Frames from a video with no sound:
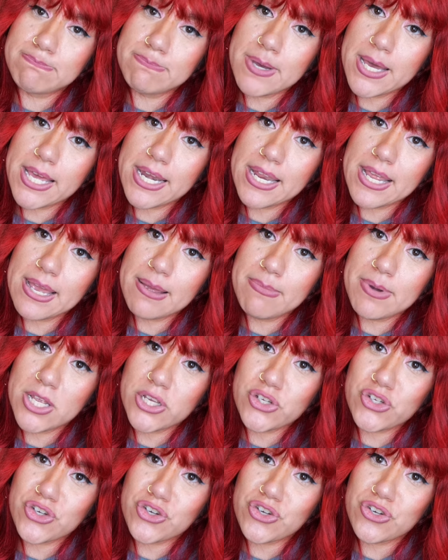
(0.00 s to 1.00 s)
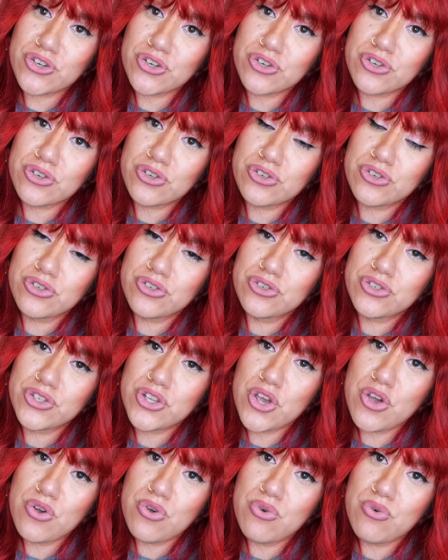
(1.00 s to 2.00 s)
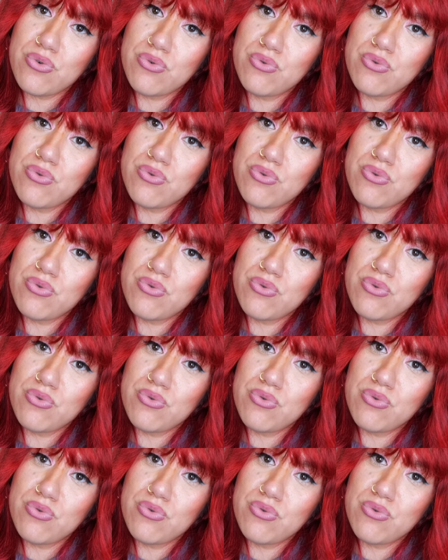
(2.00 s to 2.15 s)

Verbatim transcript: but I'm not sure. So